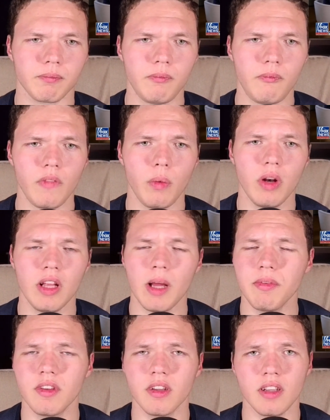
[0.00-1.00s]
when it
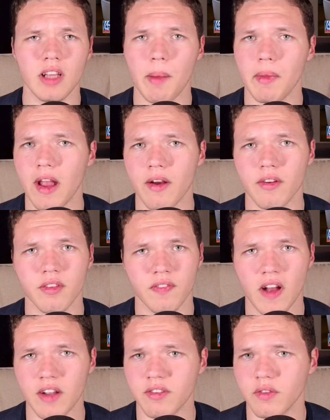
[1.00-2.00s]
comes to Kamala Harris,
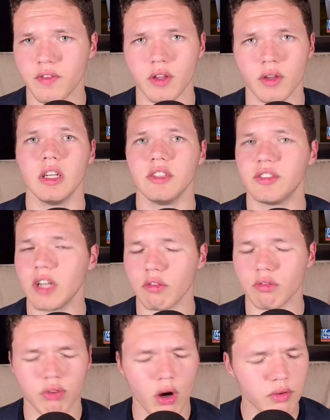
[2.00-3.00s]
Fox interview, she
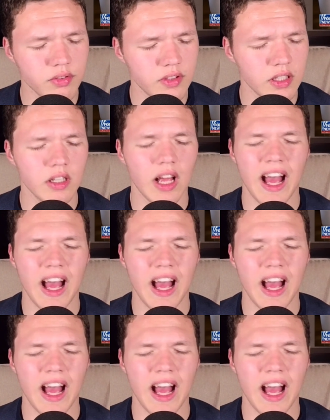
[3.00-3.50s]
got roasted,